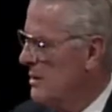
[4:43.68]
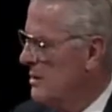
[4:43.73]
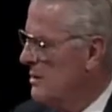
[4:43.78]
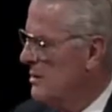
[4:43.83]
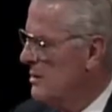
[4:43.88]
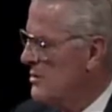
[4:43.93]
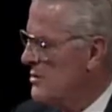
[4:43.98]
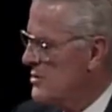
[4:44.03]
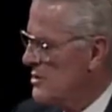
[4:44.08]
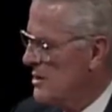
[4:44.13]

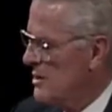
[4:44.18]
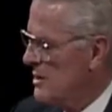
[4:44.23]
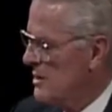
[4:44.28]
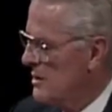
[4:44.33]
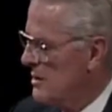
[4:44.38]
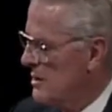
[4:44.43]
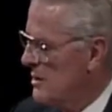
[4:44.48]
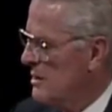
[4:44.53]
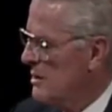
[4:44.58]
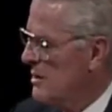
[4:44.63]
You see,
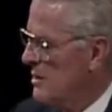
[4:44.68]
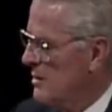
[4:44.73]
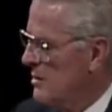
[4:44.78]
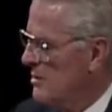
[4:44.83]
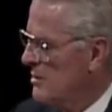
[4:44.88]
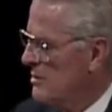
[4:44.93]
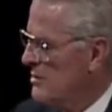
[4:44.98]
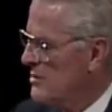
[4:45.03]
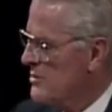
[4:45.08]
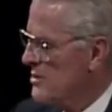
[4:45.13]
there are
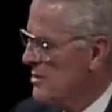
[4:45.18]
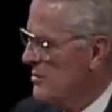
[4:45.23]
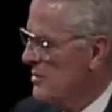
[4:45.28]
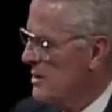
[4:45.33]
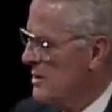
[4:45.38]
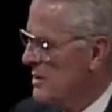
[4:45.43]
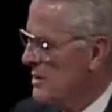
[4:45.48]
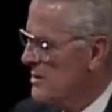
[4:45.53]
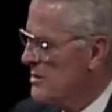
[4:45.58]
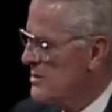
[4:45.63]
those
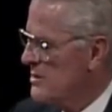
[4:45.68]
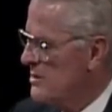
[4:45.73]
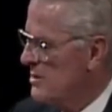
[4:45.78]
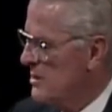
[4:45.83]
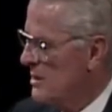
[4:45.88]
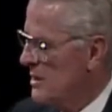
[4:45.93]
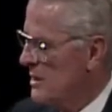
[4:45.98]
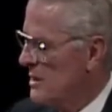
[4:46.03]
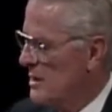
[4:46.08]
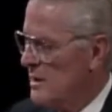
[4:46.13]
among us
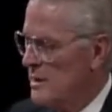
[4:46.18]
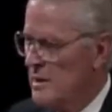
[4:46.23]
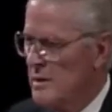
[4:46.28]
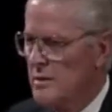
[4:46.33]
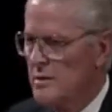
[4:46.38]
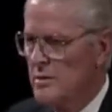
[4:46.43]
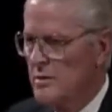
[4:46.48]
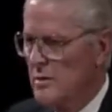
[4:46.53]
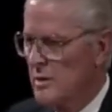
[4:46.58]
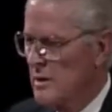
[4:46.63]
today
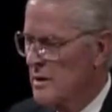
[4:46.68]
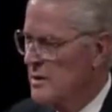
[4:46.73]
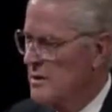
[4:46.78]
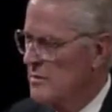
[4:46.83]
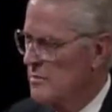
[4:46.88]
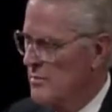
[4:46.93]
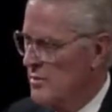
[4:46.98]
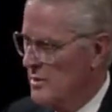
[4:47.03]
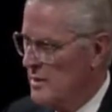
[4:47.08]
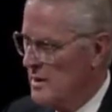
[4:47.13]
who are
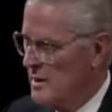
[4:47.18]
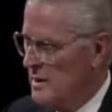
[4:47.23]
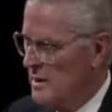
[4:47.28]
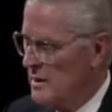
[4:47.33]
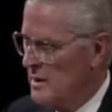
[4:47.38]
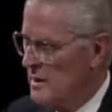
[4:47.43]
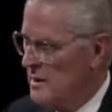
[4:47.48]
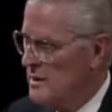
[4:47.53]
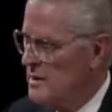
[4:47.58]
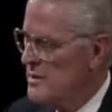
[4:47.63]

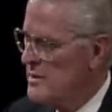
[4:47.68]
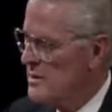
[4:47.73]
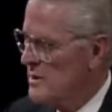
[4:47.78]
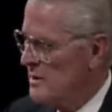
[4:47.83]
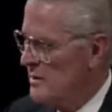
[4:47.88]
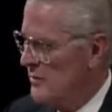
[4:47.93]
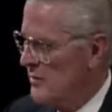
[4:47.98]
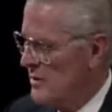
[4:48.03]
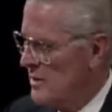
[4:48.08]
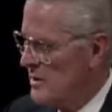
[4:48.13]
completely
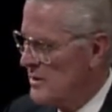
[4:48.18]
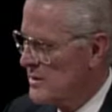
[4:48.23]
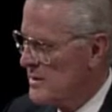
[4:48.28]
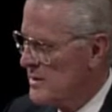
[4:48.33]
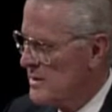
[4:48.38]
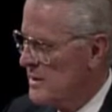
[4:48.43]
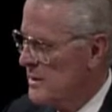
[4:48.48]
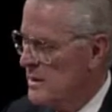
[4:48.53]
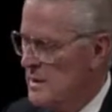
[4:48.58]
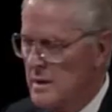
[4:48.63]
selfless,
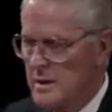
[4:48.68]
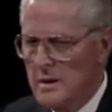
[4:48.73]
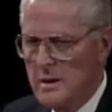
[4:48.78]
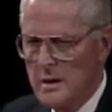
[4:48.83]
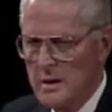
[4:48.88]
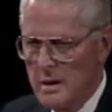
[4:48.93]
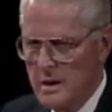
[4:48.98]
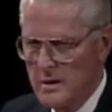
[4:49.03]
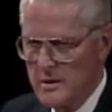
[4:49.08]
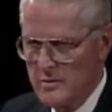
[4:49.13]

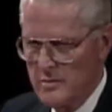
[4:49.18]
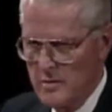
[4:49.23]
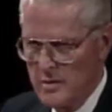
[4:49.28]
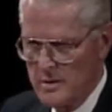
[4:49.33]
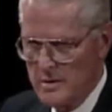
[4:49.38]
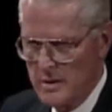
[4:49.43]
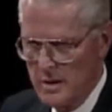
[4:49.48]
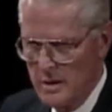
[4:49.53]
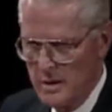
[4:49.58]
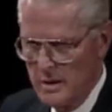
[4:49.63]
as
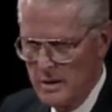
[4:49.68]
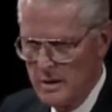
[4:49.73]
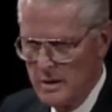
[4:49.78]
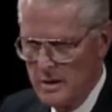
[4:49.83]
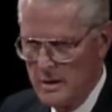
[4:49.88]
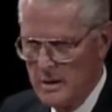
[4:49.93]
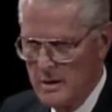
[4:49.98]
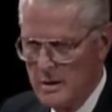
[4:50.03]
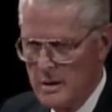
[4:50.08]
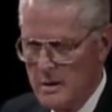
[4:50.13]
was he.
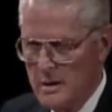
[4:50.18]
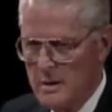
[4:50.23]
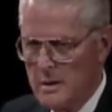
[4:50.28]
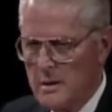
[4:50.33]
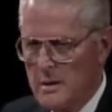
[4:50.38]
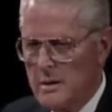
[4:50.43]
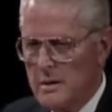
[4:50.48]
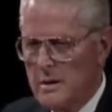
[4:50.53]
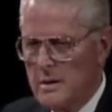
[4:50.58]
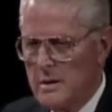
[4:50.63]

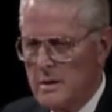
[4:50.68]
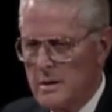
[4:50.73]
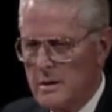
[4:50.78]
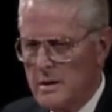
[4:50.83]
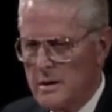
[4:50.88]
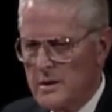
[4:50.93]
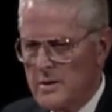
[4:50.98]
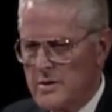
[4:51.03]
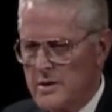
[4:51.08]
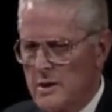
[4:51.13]

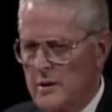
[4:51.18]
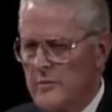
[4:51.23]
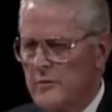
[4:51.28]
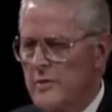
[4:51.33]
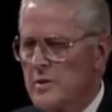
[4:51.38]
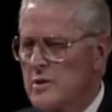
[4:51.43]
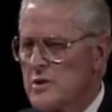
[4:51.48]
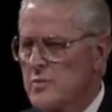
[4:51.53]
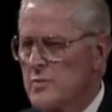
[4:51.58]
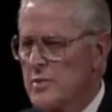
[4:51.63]
A
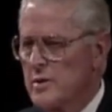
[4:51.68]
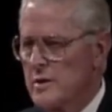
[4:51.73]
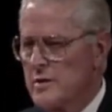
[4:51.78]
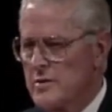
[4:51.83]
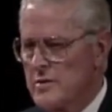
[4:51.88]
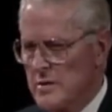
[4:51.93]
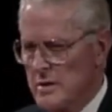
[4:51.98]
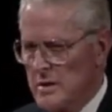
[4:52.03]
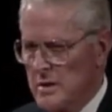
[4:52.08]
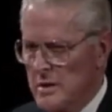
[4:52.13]
selfless
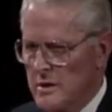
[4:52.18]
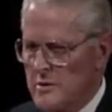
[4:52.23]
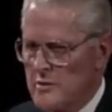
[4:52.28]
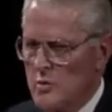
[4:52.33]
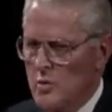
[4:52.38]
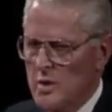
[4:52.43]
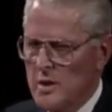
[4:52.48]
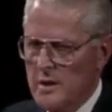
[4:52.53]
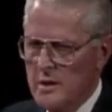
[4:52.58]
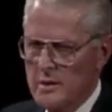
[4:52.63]
person is
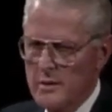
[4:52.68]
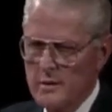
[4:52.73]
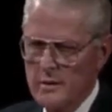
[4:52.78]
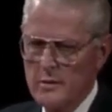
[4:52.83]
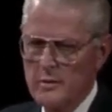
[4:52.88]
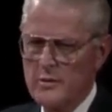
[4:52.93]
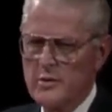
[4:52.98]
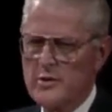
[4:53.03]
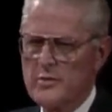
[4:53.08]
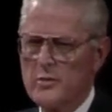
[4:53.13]
one
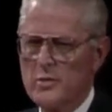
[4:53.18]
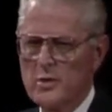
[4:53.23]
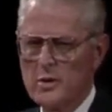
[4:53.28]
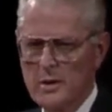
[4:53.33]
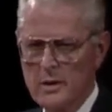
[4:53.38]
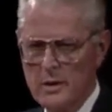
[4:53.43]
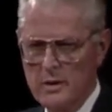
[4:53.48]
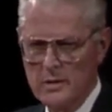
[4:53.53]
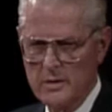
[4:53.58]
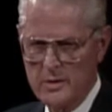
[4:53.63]
who is
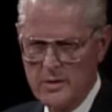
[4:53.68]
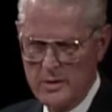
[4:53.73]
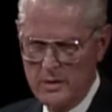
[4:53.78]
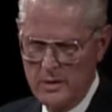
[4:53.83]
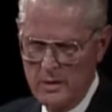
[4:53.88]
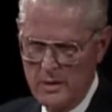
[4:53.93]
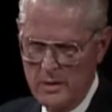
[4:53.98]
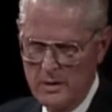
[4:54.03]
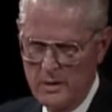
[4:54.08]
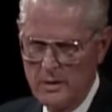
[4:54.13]
more
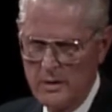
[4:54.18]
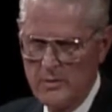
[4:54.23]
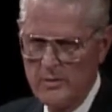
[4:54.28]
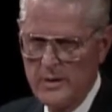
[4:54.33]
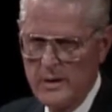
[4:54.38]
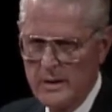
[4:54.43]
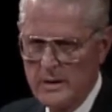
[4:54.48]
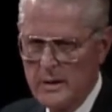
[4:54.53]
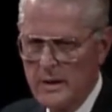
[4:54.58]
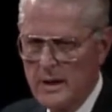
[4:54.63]
concerned
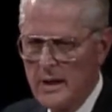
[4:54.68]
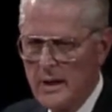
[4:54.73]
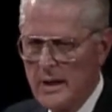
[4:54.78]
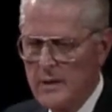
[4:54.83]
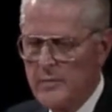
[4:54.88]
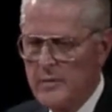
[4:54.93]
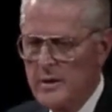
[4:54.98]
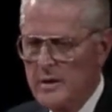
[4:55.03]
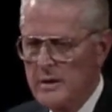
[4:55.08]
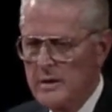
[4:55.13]
about the
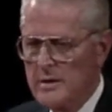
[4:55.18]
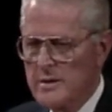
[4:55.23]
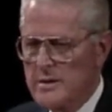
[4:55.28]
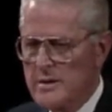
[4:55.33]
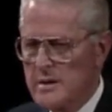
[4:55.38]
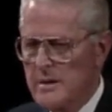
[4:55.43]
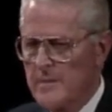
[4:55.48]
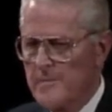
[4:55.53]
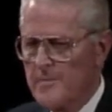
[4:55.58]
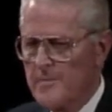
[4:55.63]

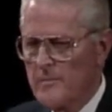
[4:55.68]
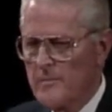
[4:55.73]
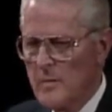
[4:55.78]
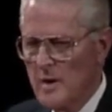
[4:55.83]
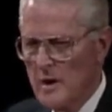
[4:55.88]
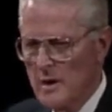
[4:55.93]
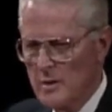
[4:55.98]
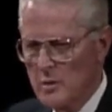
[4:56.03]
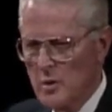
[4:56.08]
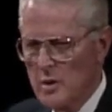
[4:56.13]
happiness
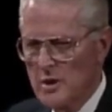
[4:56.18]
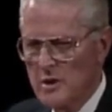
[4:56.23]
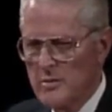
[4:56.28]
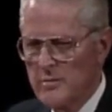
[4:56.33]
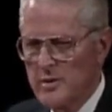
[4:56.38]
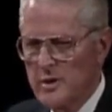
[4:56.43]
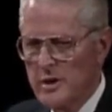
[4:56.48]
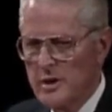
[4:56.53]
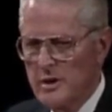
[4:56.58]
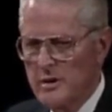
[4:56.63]
and
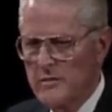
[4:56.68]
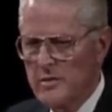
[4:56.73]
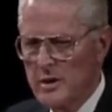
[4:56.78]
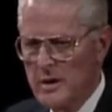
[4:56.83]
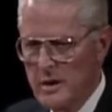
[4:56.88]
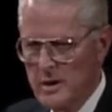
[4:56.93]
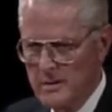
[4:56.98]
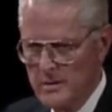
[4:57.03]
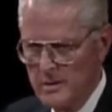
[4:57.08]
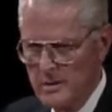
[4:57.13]
well-being of
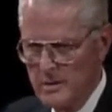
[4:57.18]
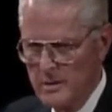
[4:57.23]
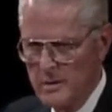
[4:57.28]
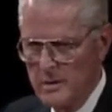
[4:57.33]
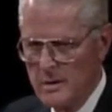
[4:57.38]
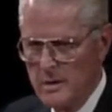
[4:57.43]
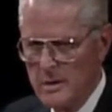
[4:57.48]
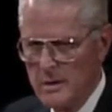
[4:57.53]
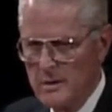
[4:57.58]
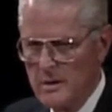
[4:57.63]
another
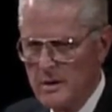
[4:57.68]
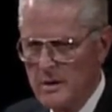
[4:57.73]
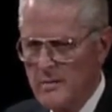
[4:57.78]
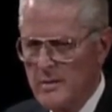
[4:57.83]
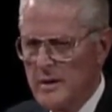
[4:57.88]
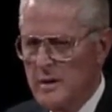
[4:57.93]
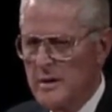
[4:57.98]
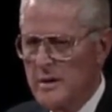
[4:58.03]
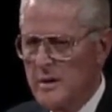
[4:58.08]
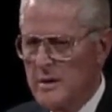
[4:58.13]
than
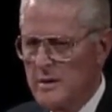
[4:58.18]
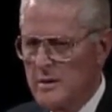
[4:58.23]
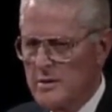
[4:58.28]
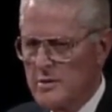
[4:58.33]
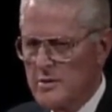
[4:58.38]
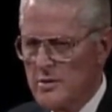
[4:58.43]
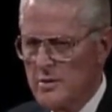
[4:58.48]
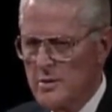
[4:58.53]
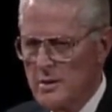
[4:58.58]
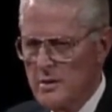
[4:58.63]
about
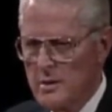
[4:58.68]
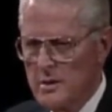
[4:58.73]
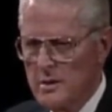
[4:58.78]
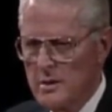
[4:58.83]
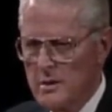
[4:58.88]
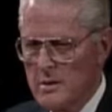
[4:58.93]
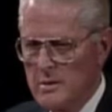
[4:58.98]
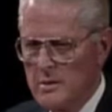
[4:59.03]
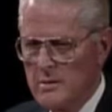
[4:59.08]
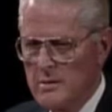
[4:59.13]
his or
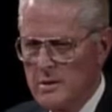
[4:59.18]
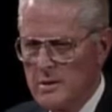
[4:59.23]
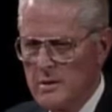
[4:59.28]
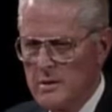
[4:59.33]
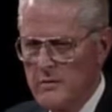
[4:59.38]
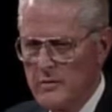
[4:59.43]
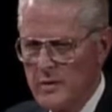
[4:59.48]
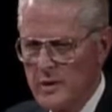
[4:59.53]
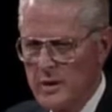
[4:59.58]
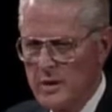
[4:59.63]
her own
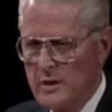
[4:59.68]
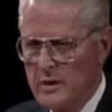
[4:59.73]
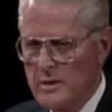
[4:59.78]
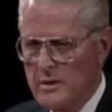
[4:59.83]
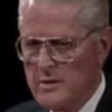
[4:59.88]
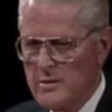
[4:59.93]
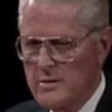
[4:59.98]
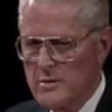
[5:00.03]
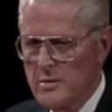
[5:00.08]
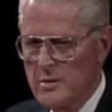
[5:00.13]

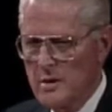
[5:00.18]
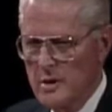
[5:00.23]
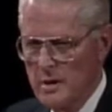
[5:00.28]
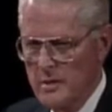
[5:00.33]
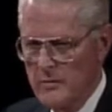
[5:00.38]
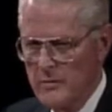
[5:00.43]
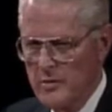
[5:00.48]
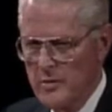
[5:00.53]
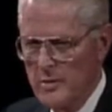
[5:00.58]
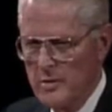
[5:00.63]
convenience or
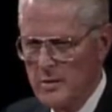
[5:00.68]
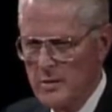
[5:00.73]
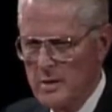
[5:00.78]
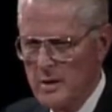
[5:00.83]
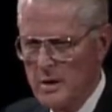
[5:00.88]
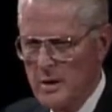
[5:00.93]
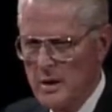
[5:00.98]
comfort.